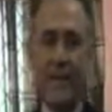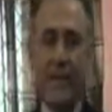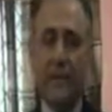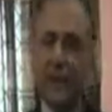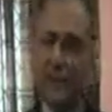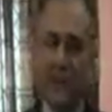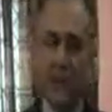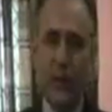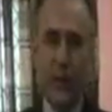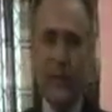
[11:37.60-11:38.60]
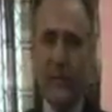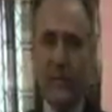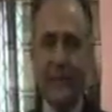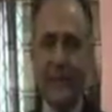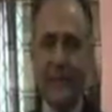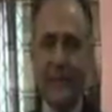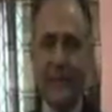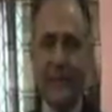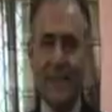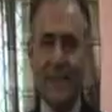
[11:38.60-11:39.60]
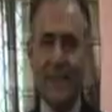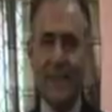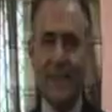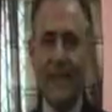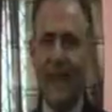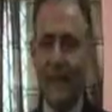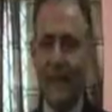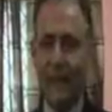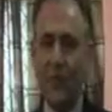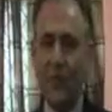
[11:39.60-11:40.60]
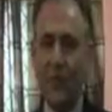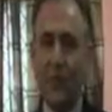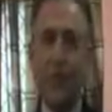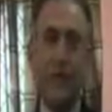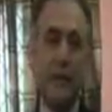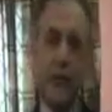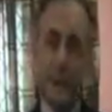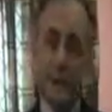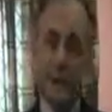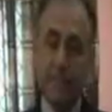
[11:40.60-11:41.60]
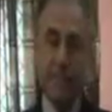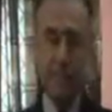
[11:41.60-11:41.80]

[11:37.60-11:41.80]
imaging device and what is a prism?